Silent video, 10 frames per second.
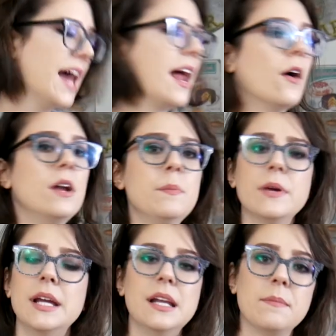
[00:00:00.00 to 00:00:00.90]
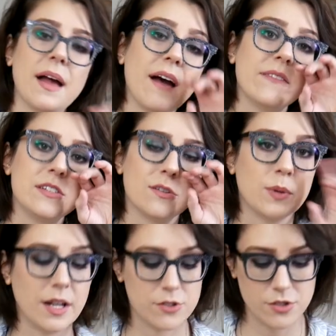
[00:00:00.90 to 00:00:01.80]
And I already preheated my oven to
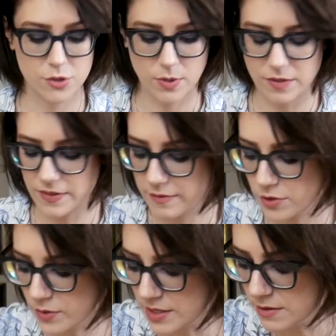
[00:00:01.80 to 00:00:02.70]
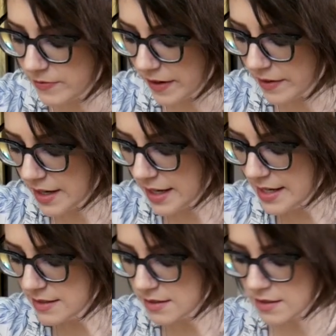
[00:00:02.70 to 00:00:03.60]
325 degrees
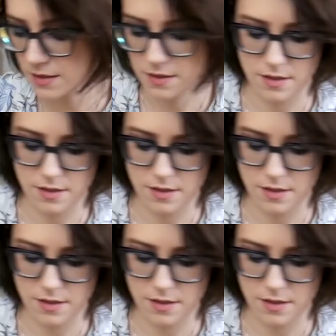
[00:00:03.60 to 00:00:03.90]
Fahrenheit.